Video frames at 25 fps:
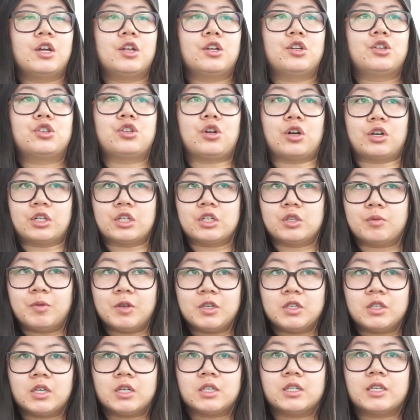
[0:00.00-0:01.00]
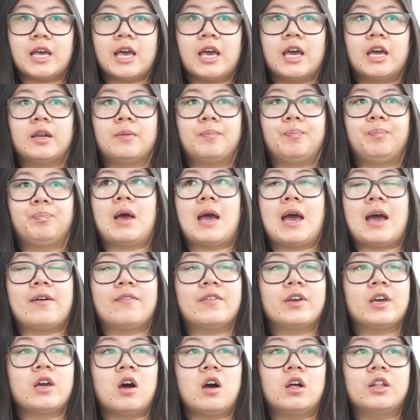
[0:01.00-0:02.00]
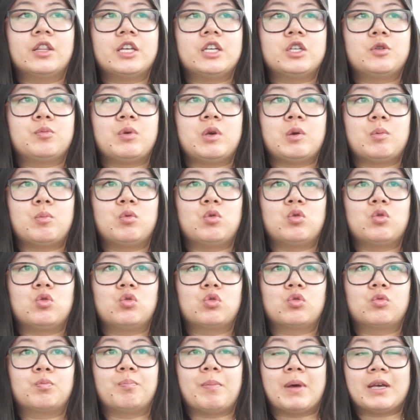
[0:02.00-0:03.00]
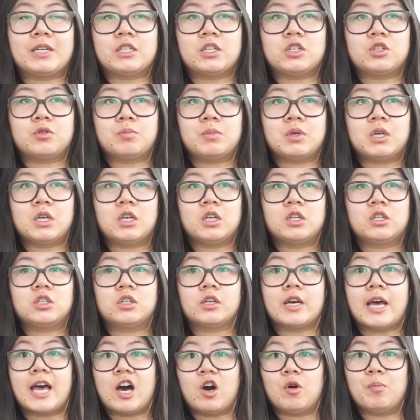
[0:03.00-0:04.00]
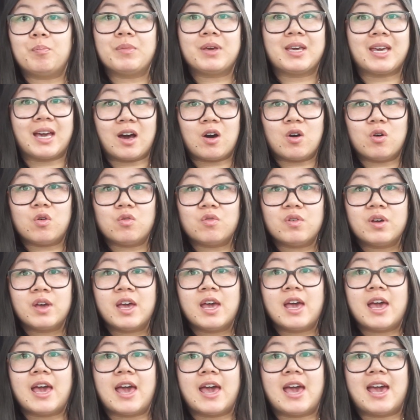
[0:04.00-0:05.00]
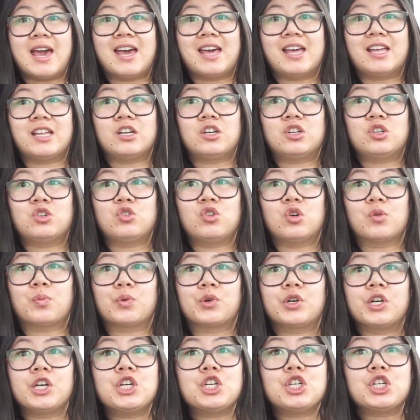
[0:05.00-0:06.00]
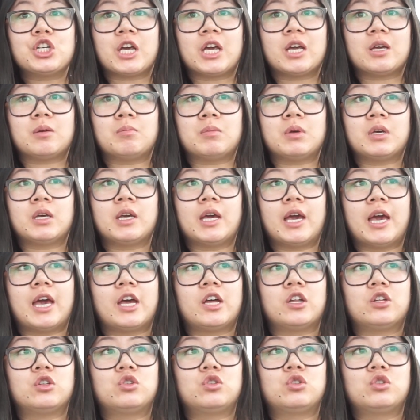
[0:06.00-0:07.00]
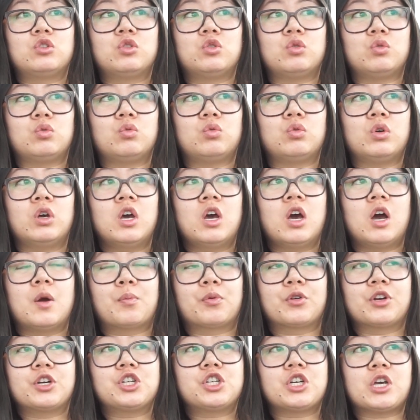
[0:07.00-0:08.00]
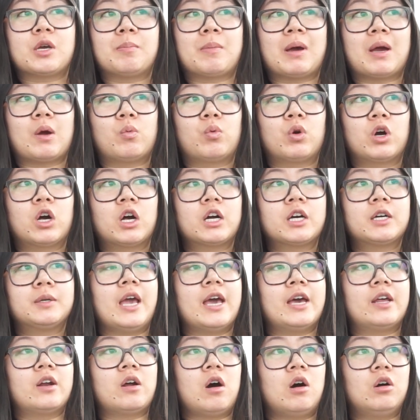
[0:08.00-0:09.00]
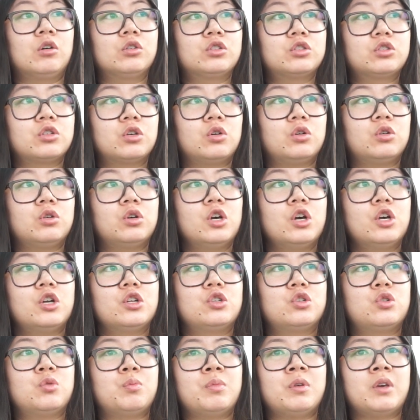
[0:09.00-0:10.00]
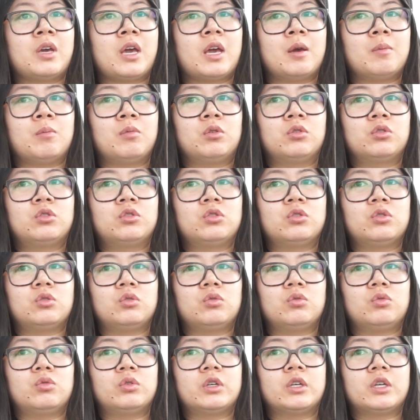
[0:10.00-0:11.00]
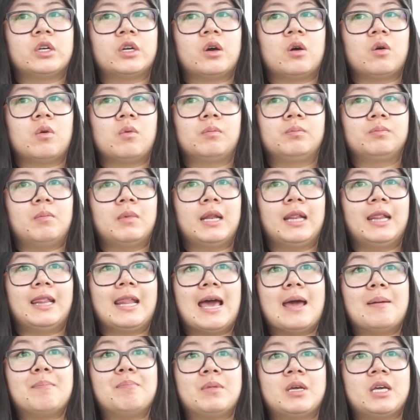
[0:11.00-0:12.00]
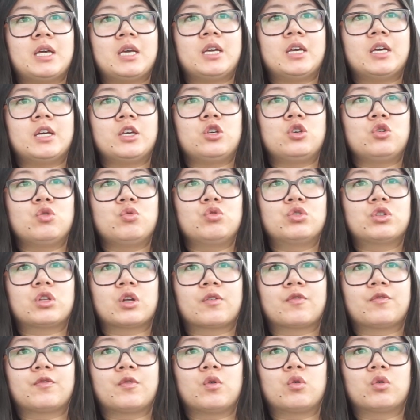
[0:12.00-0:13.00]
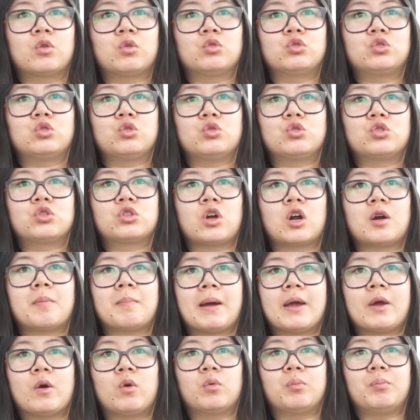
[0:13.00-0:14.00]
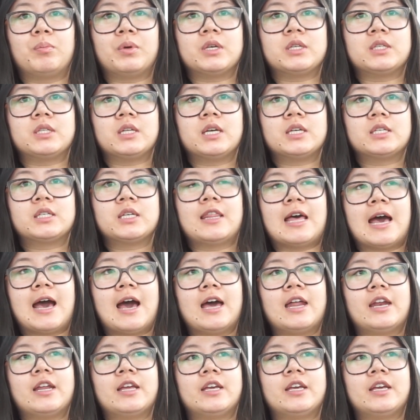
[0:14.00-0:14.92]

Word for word: start this business and having all these people message me to help me out and to appreciate me and to appreciate my work and also to be able to you know let me use their photos to start my own business that